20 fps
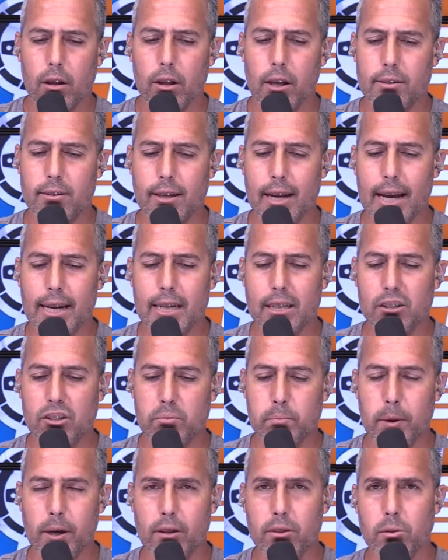Listen, I need to
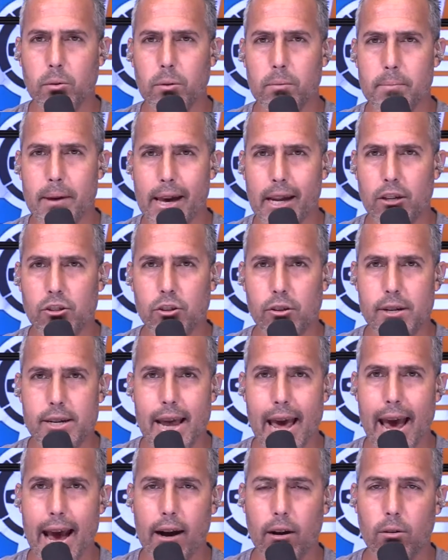speak to a manager
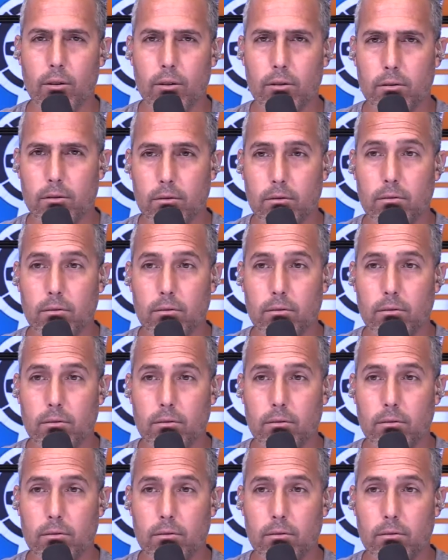now.